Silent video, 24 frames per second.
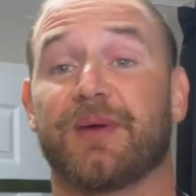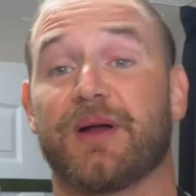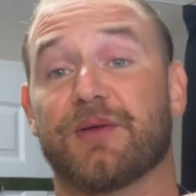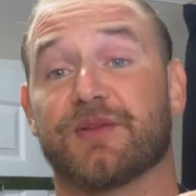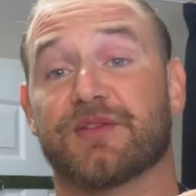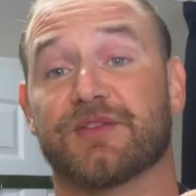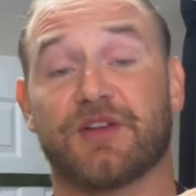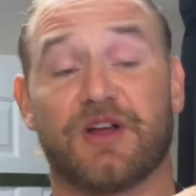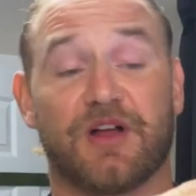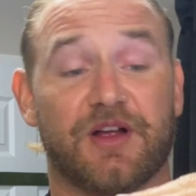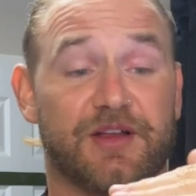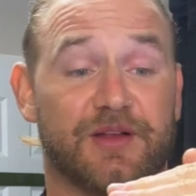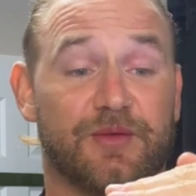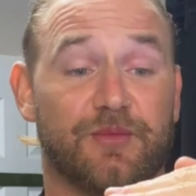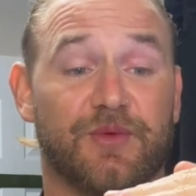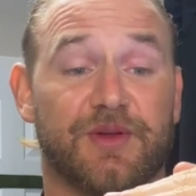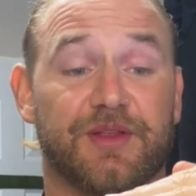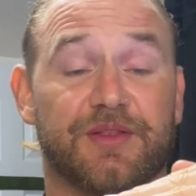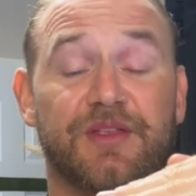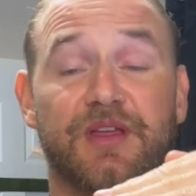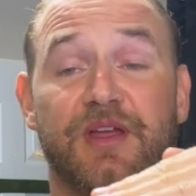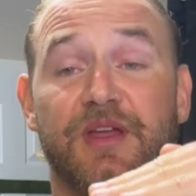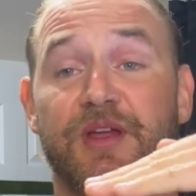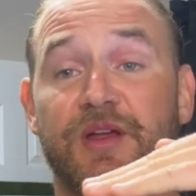I was talking
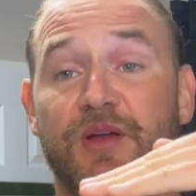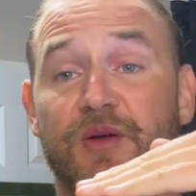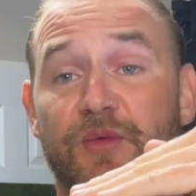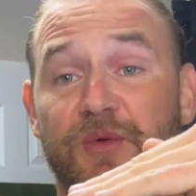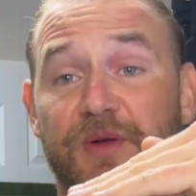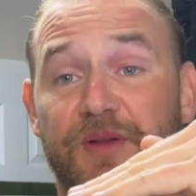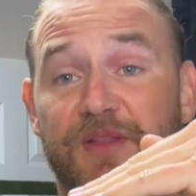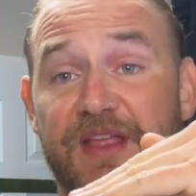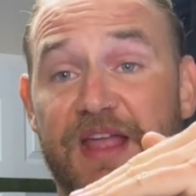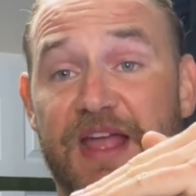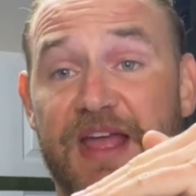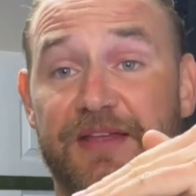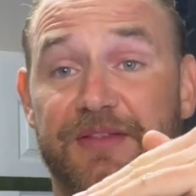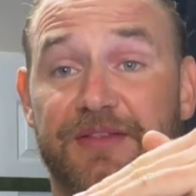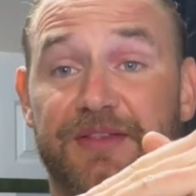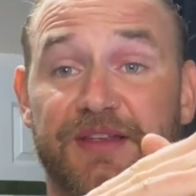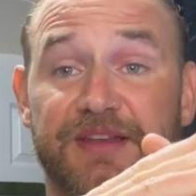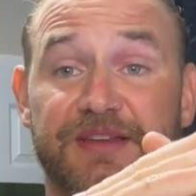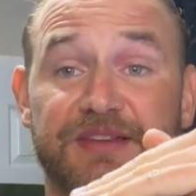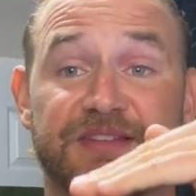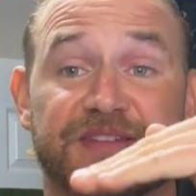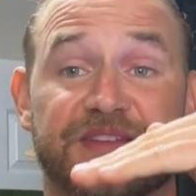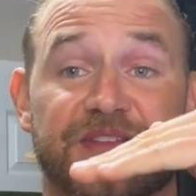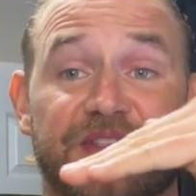with one of the
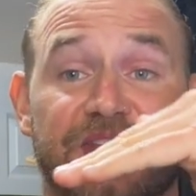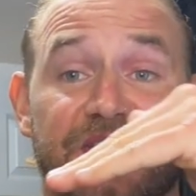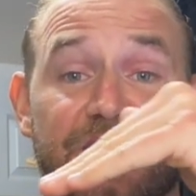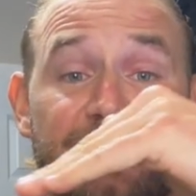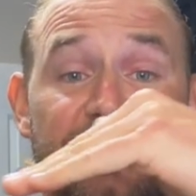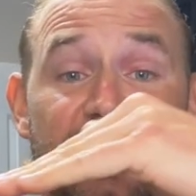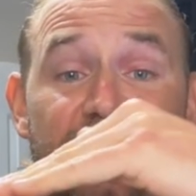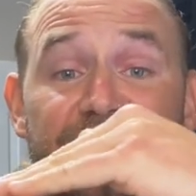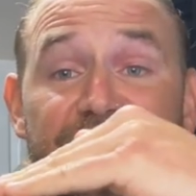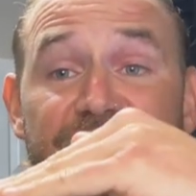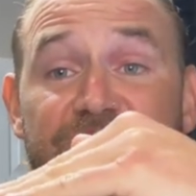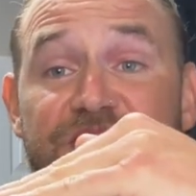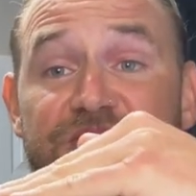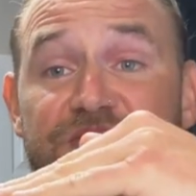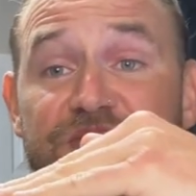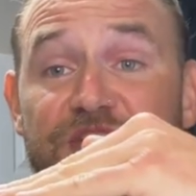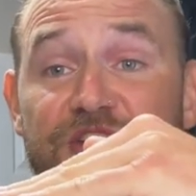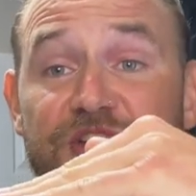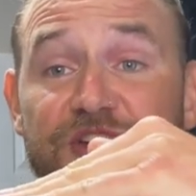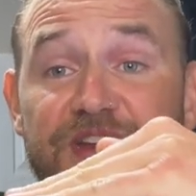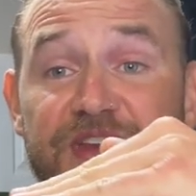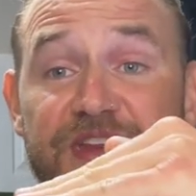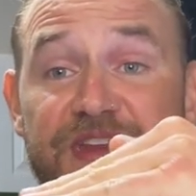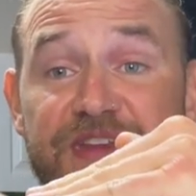athletes. Think about, these are
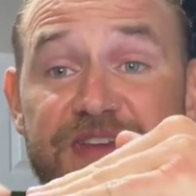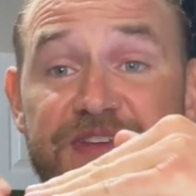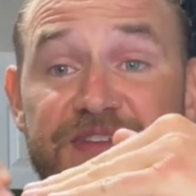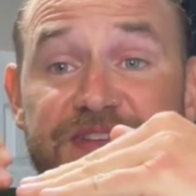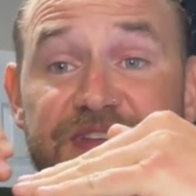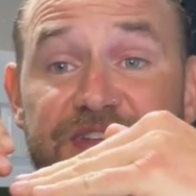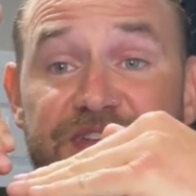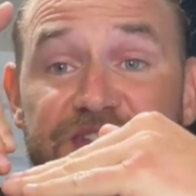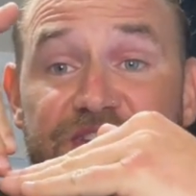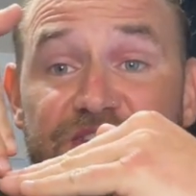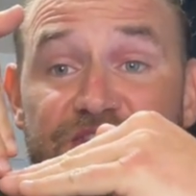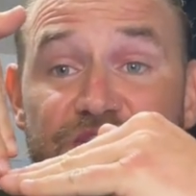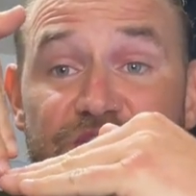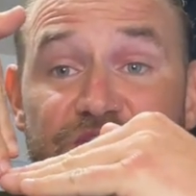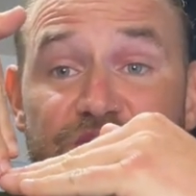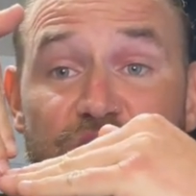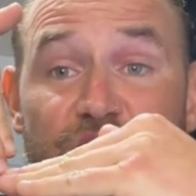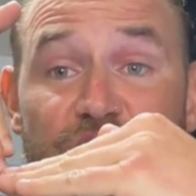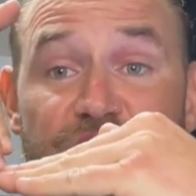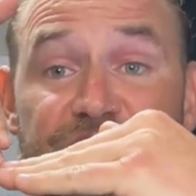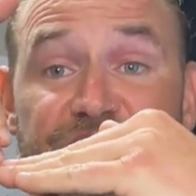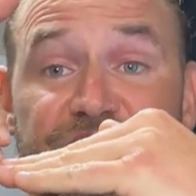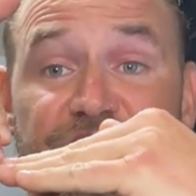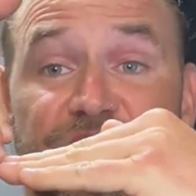your knees, this is your
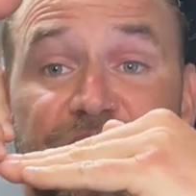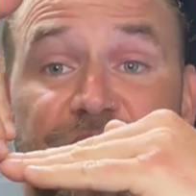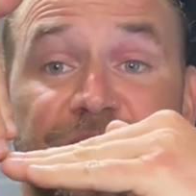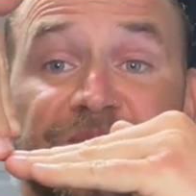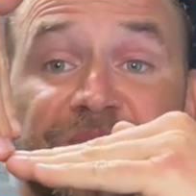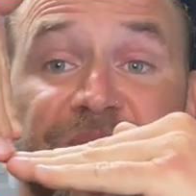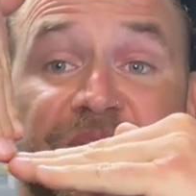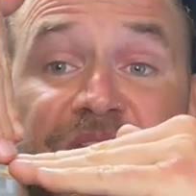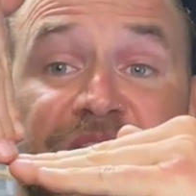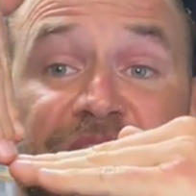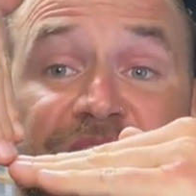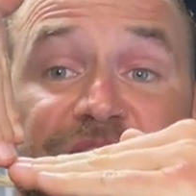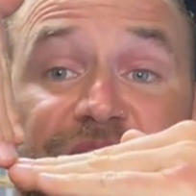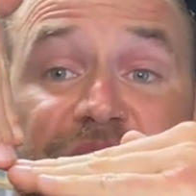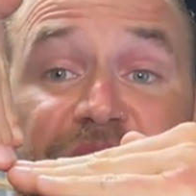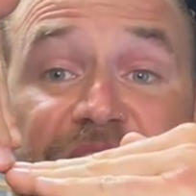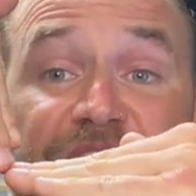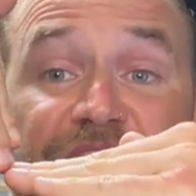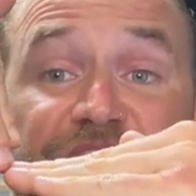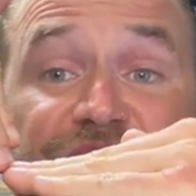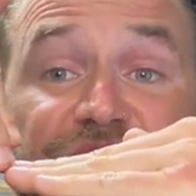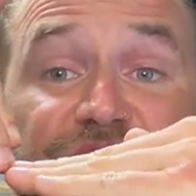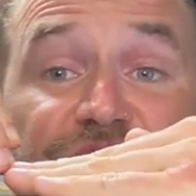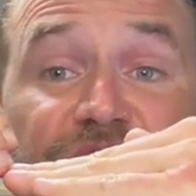torso. So
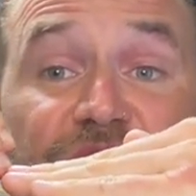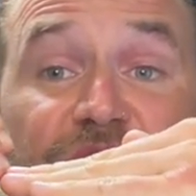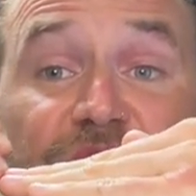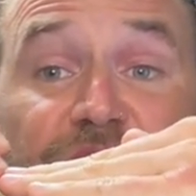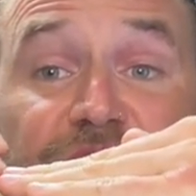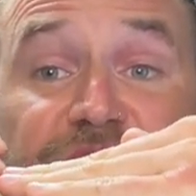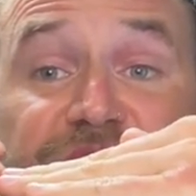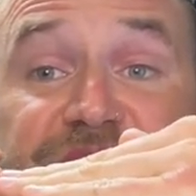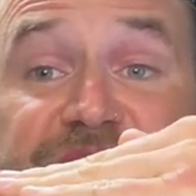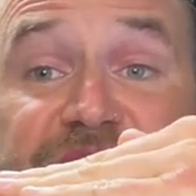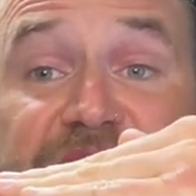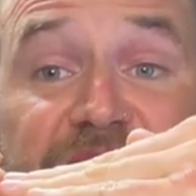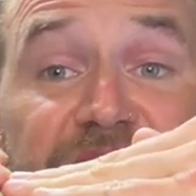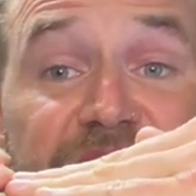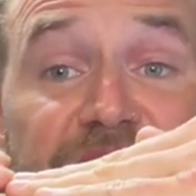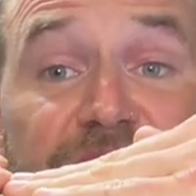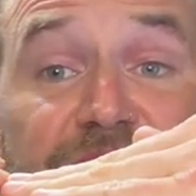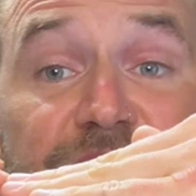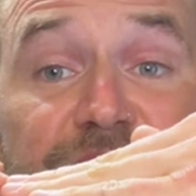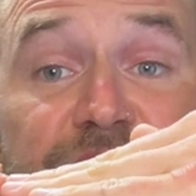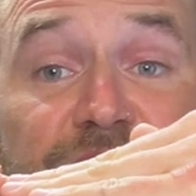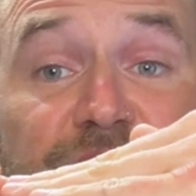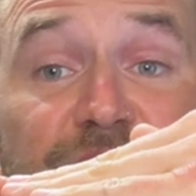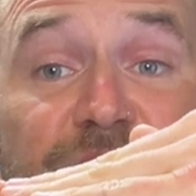as you go
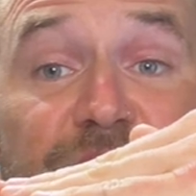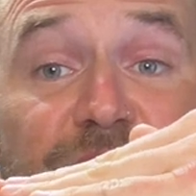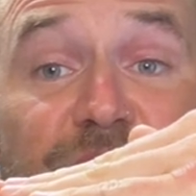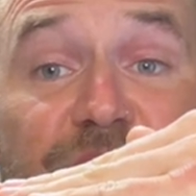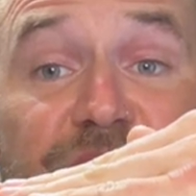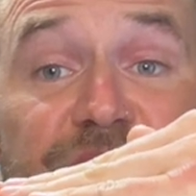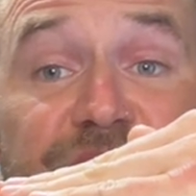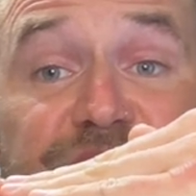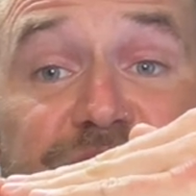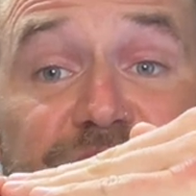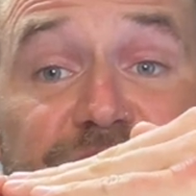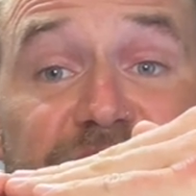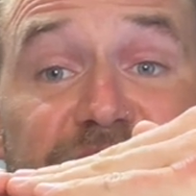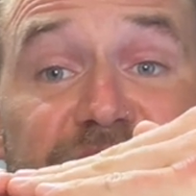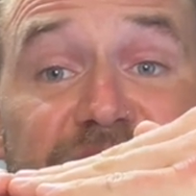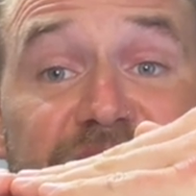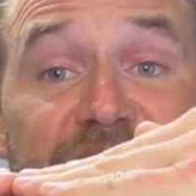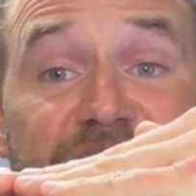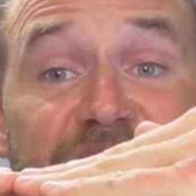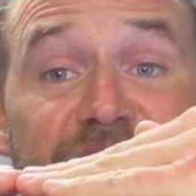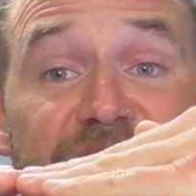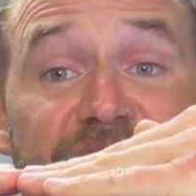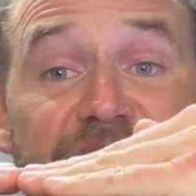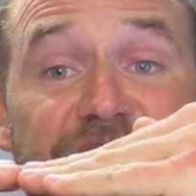down, we want to
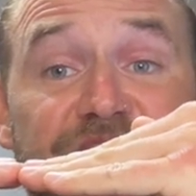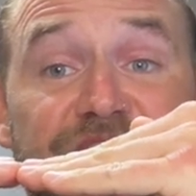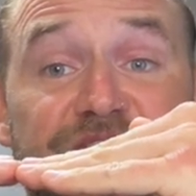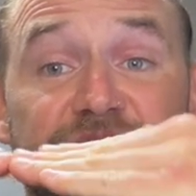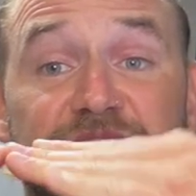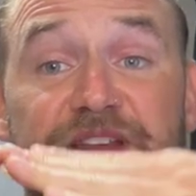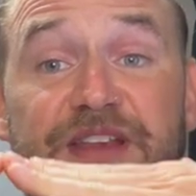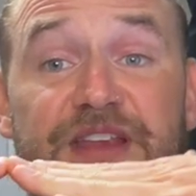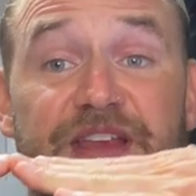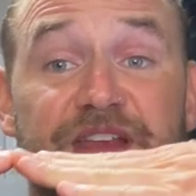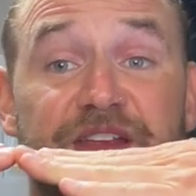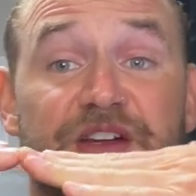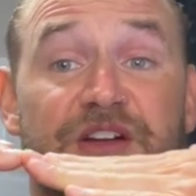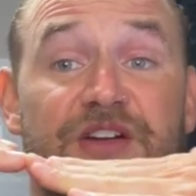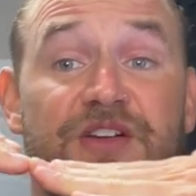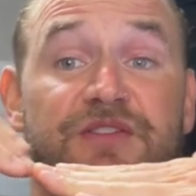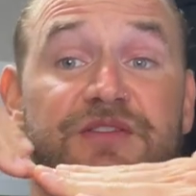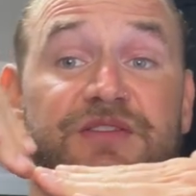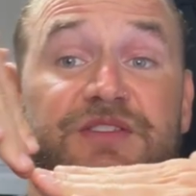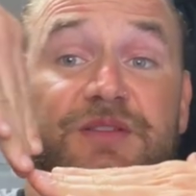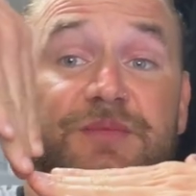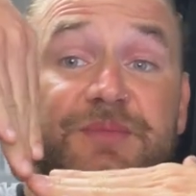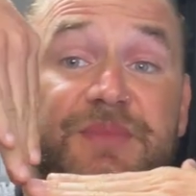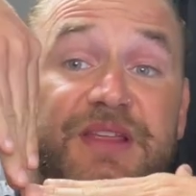engage
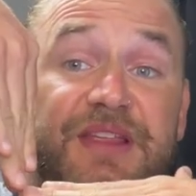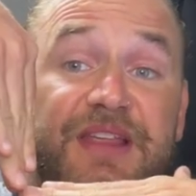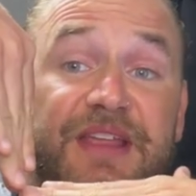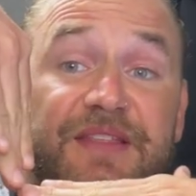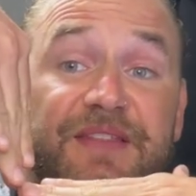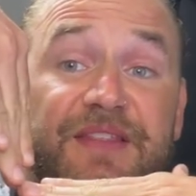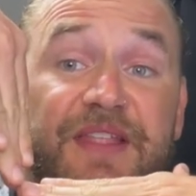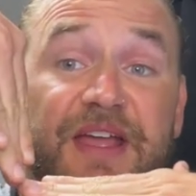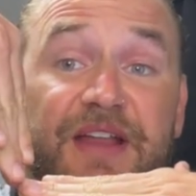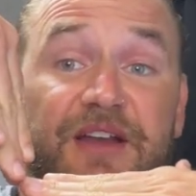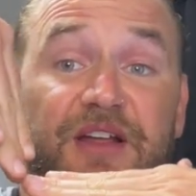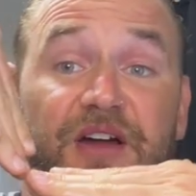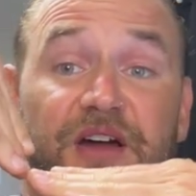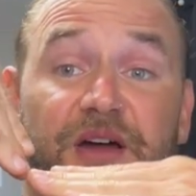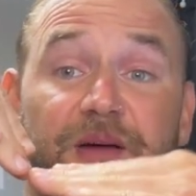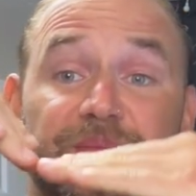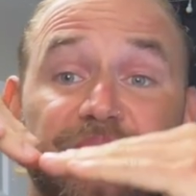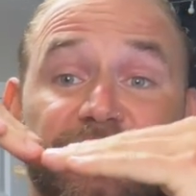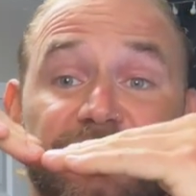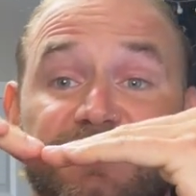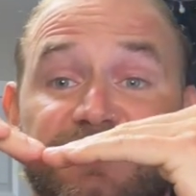here to begin that up.